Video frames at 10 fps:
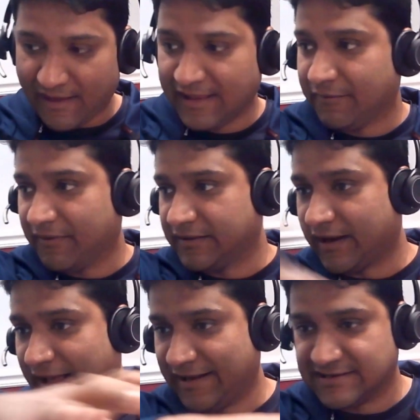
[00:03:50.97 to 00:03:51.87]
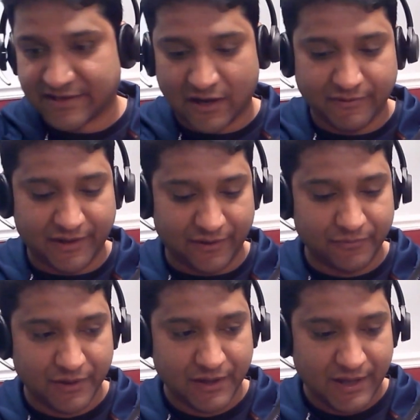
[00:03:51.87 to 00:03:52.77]
and there were other islands around
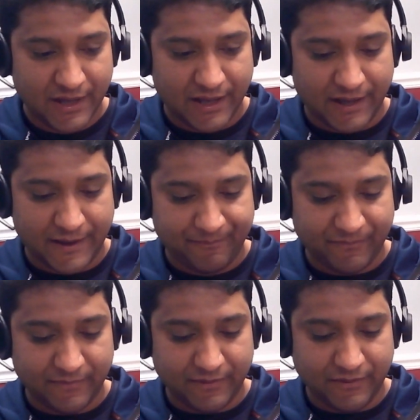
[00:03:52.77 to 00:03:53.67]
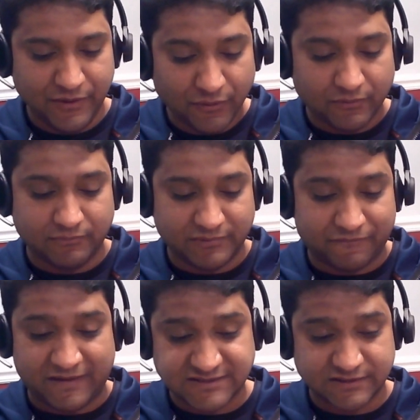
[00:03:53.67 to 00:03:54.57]
you, um, you could, the
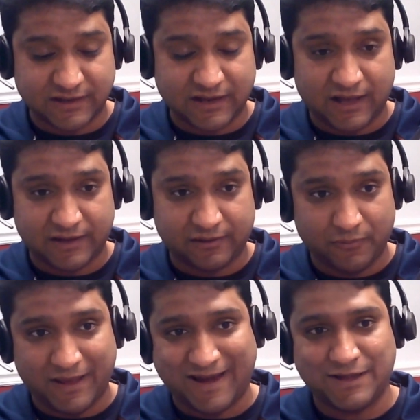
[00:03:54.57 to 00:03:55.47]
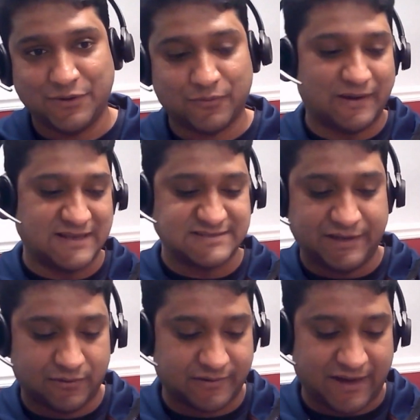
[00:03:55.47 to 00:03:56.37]
faster the car you had, you could
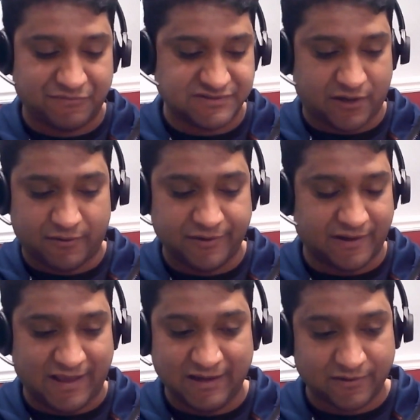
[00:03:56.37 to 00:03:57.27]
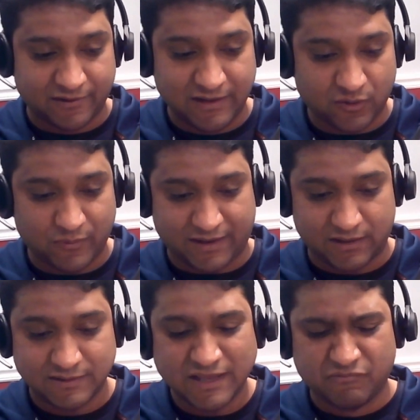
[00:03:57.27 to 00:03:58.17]
actually, traverse around your island really quick.
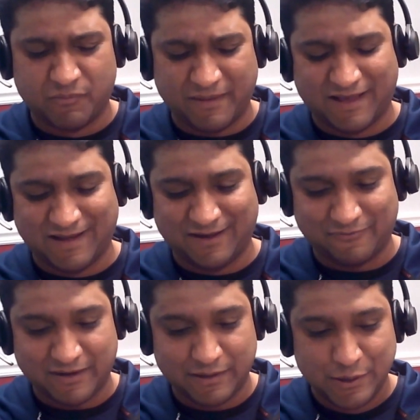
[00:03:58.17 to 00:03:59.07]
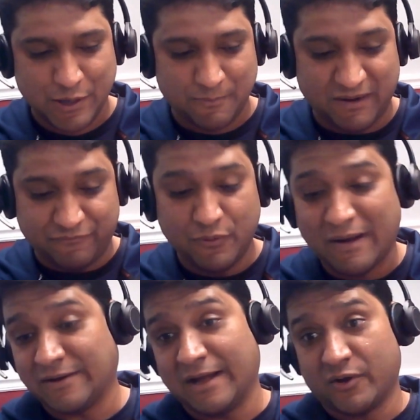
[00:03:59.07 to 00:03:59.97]
Think of a big island, right? But if you
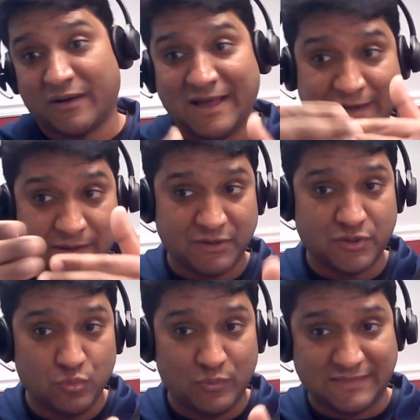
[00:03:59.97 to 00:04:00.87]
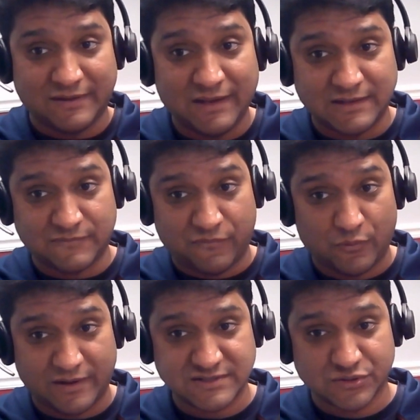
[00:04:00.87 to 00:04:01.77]
had to get to island number two and three and
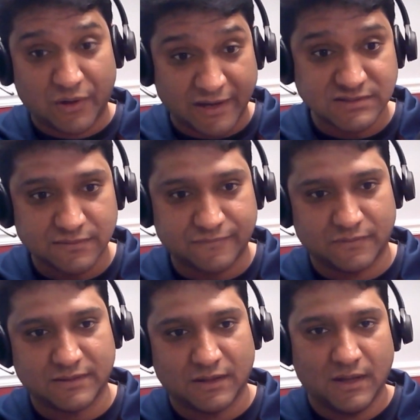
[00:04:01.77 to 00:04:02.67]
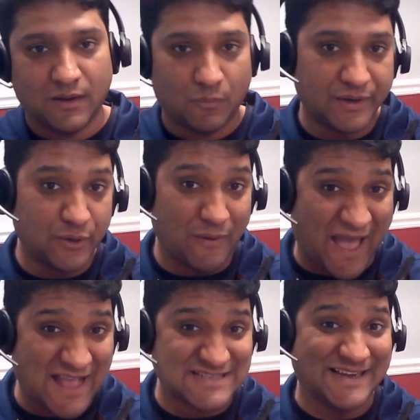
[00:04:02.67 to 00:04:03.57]
four and so on and so forth, what you
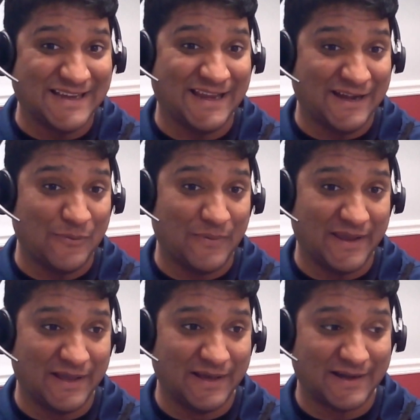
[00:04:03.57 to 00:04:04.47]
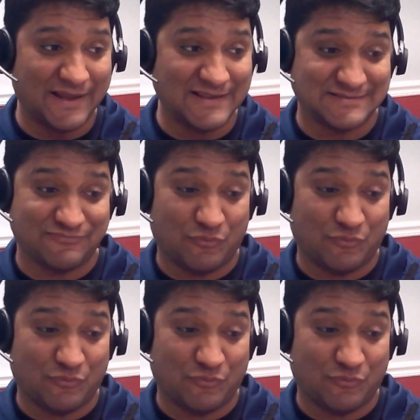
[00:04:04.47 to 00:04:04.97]
actually need over here is